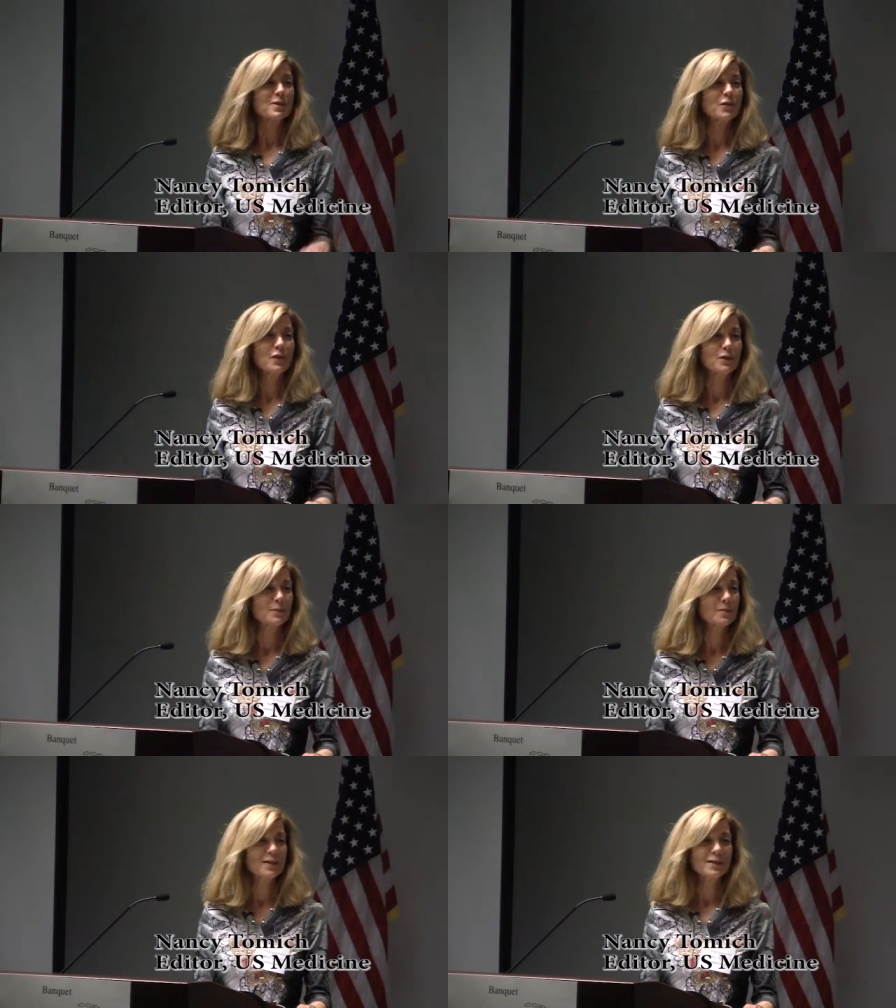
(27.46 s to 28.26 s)

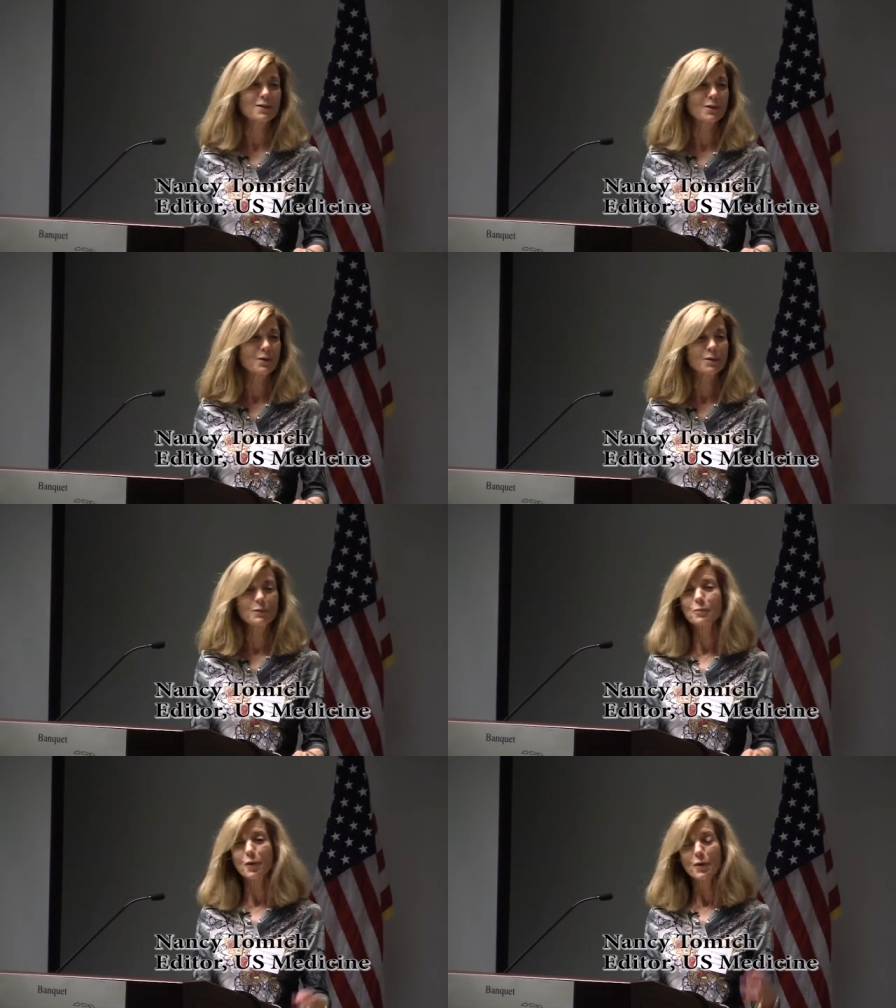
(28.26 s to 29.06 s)
film so
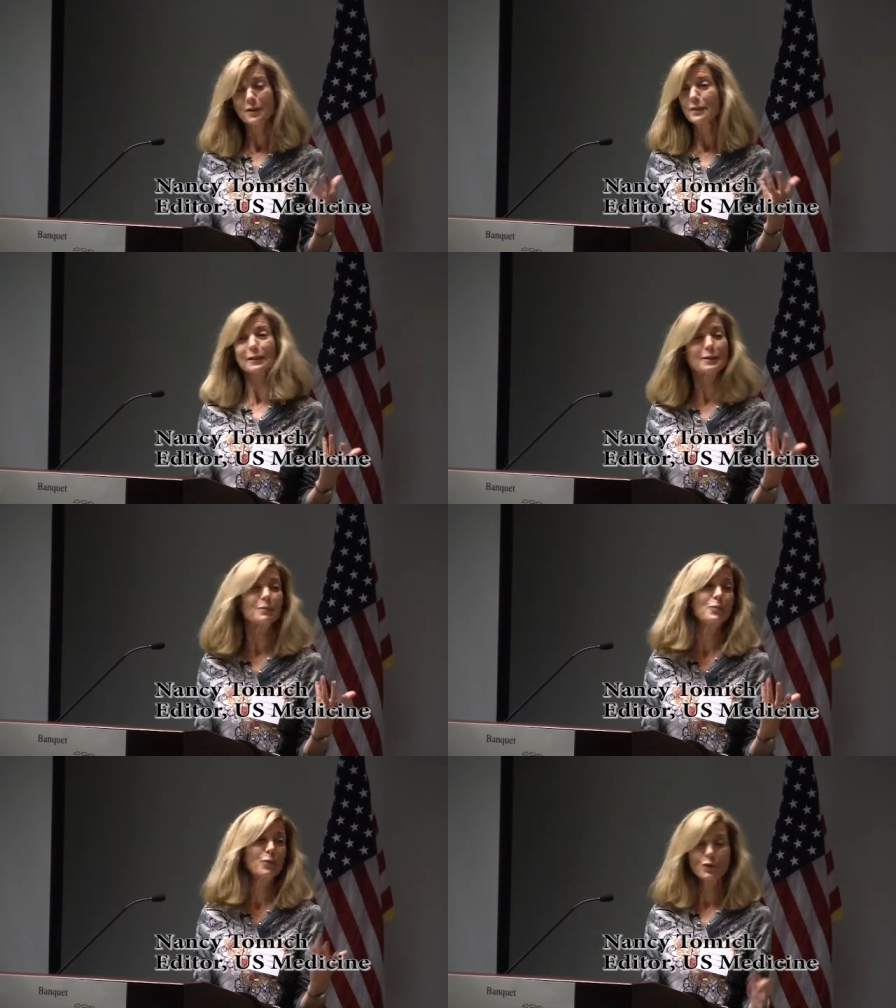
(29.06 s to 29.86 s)
poignantly
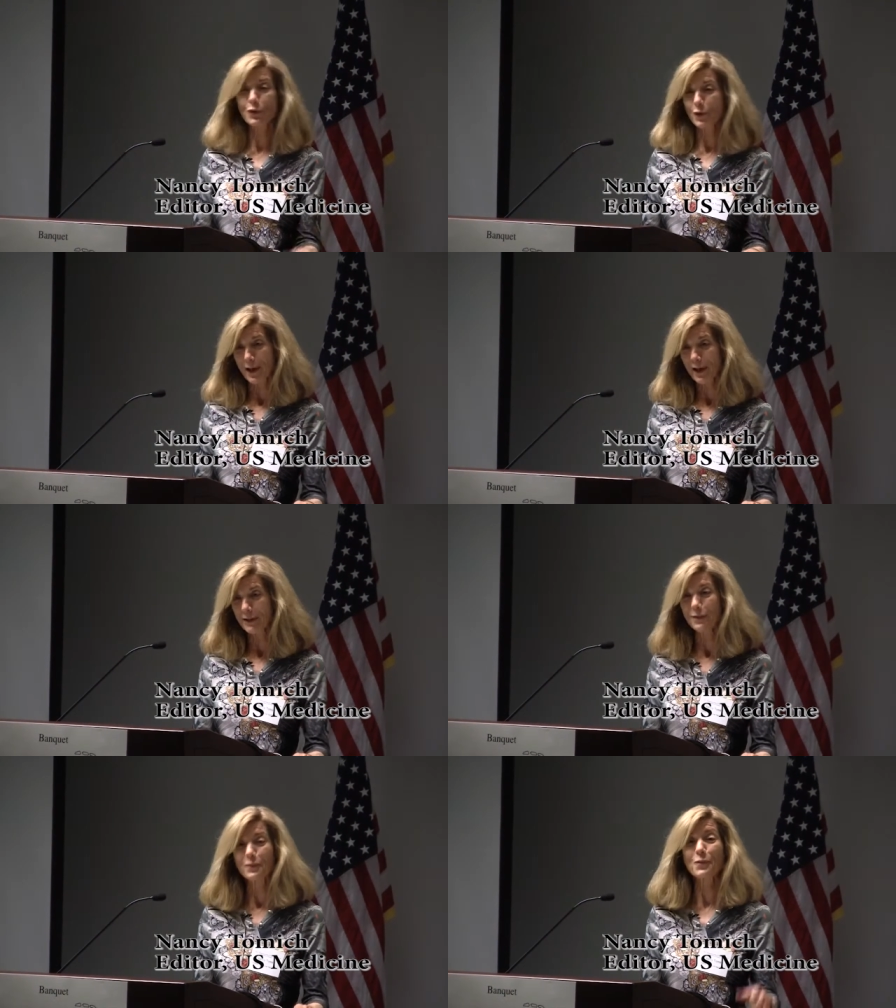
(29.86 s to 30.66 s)

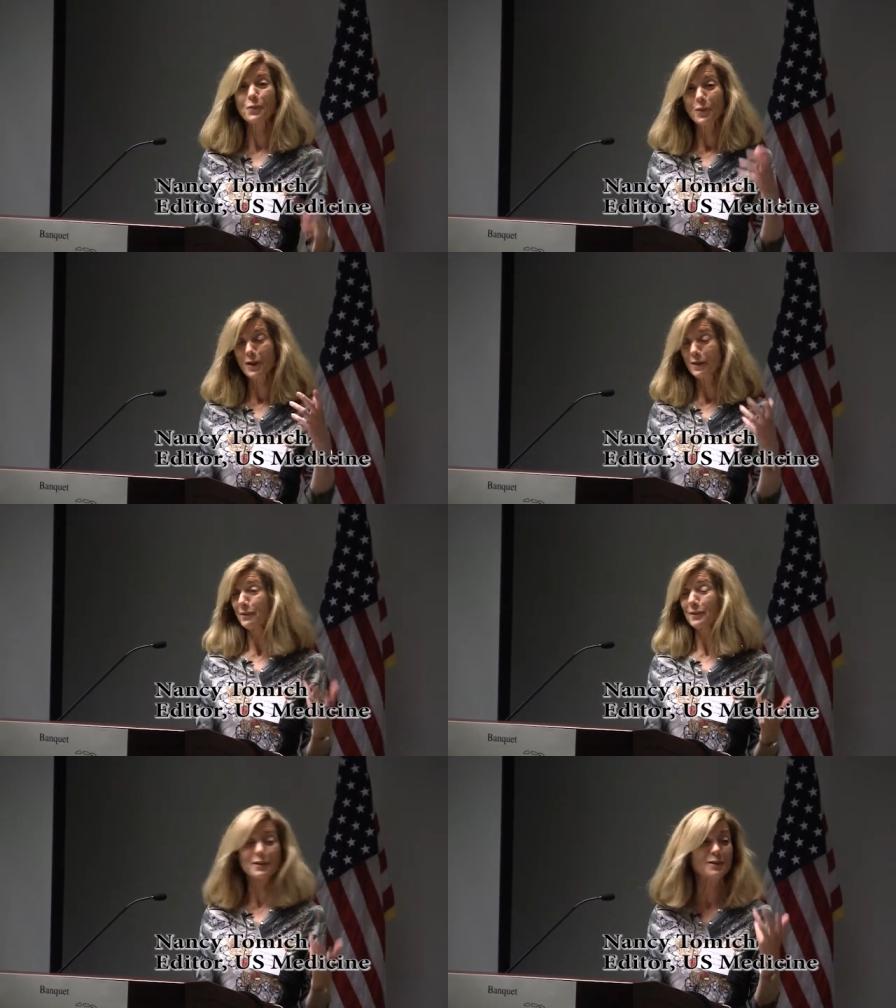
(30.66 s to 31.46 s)
portrayed what
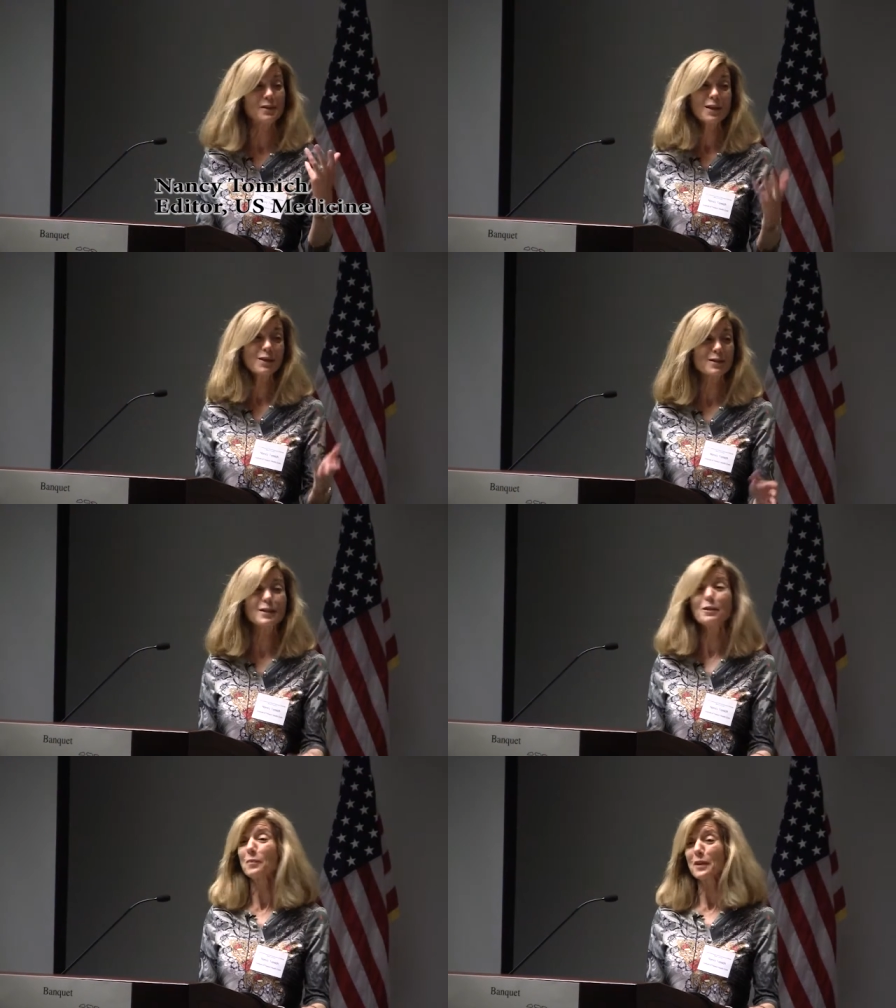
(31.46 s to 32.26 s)
the
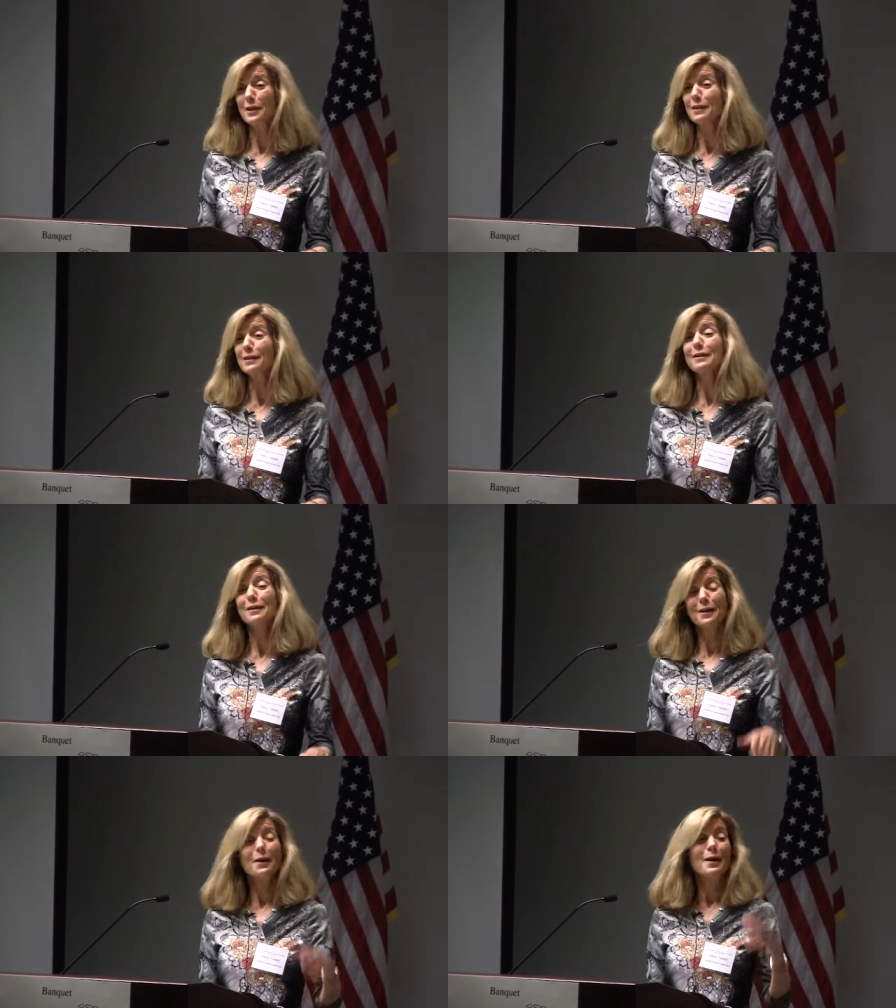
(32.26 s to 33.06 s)
DHCP
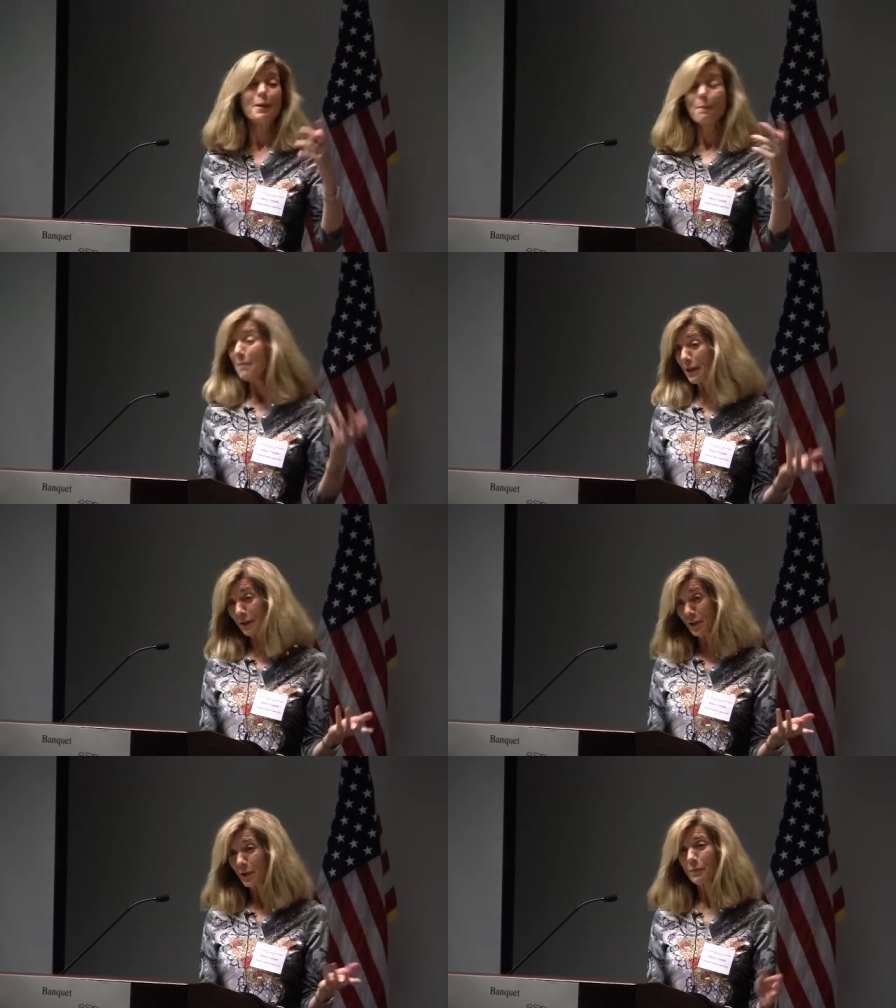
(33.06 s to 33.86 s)

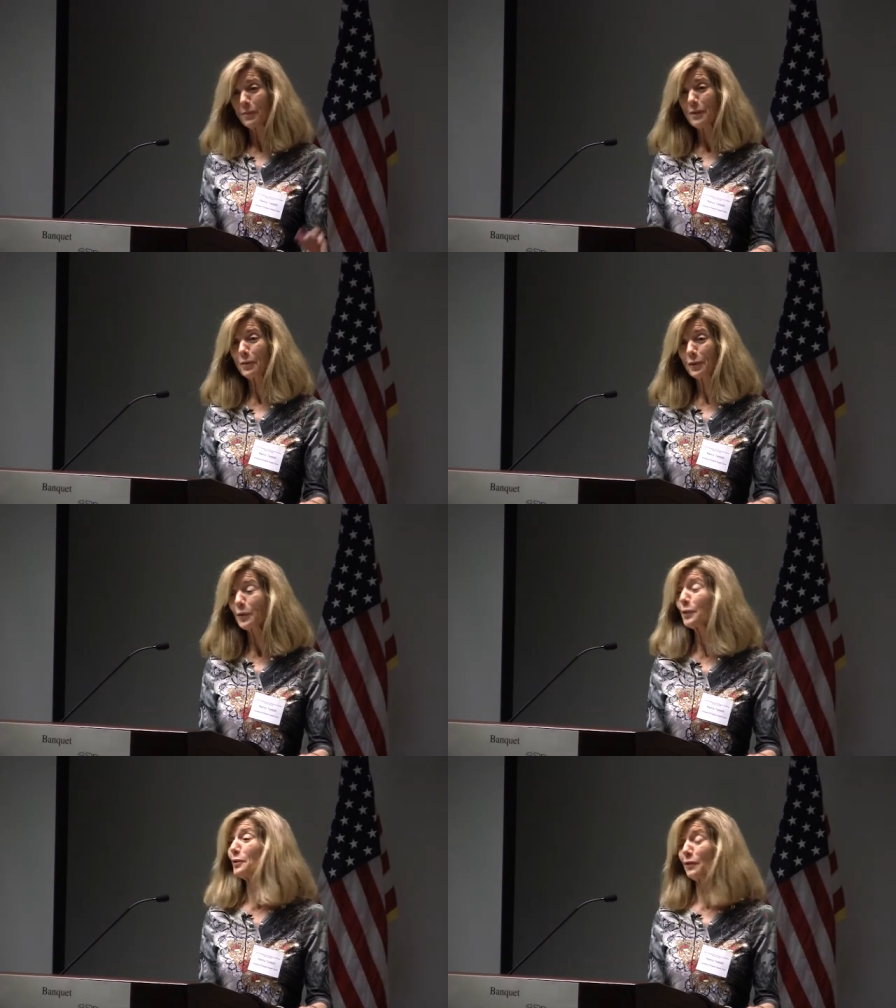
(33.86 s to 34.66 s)
meant to the people
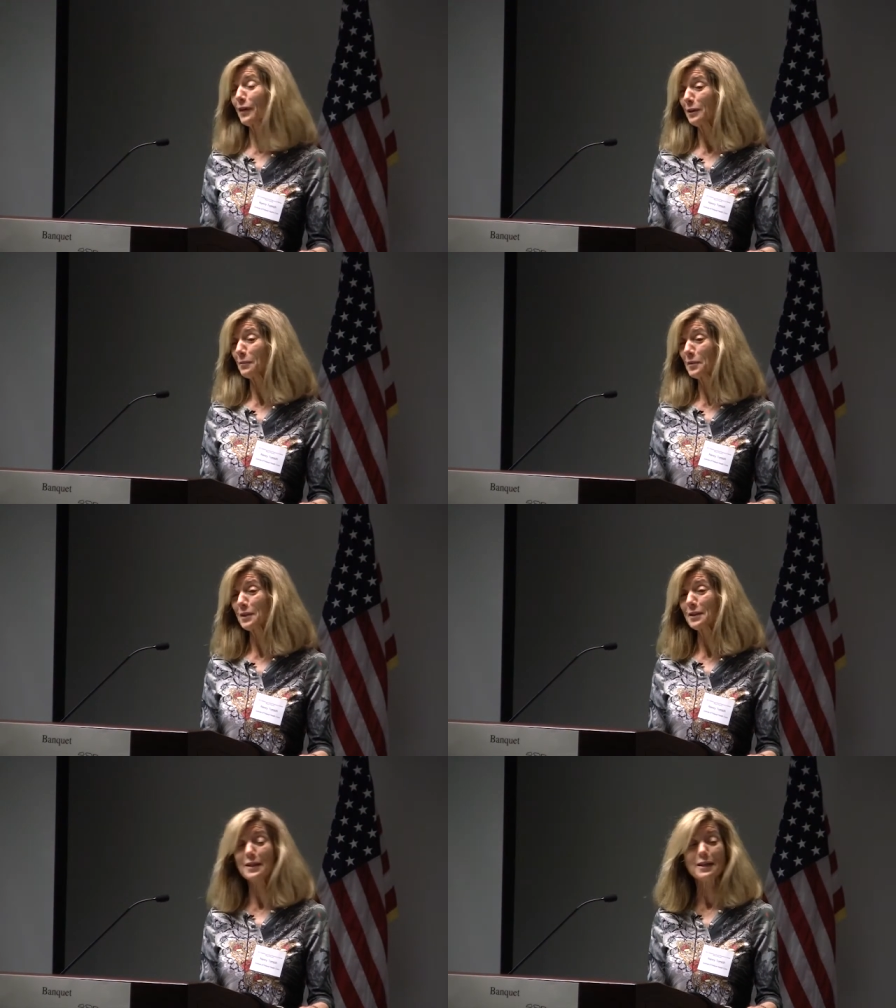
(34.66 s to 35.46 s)
who developed
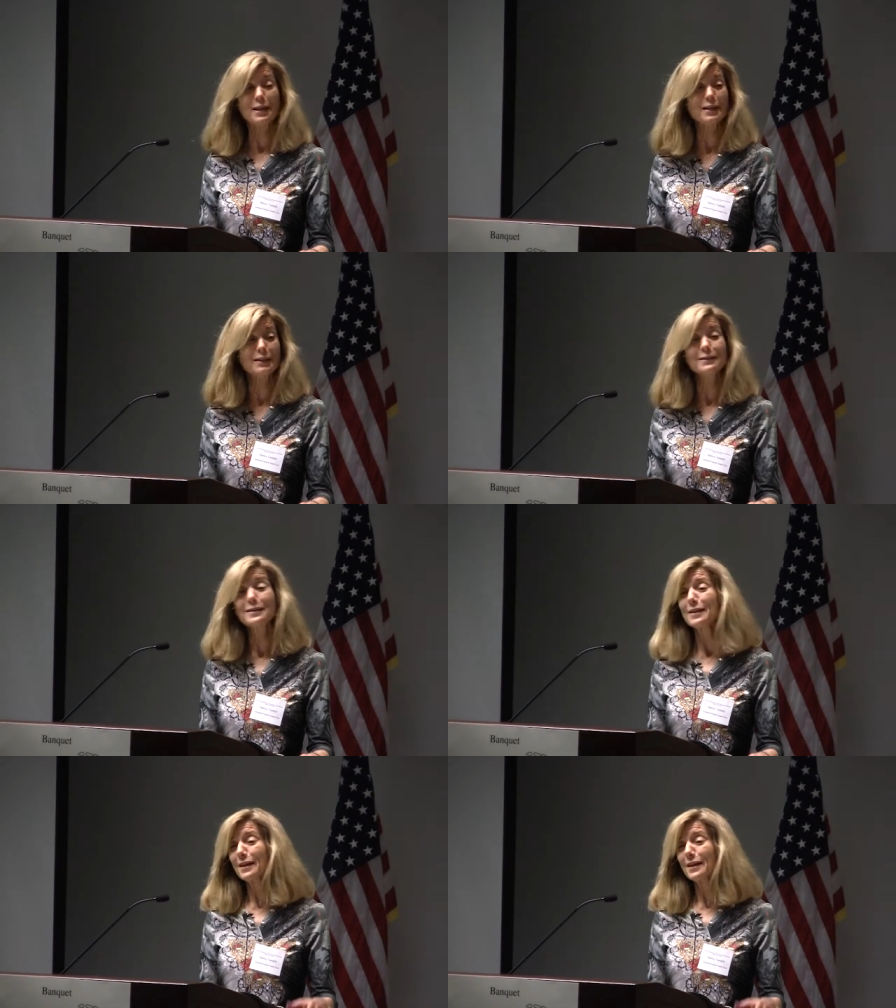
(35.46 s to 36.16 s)
it and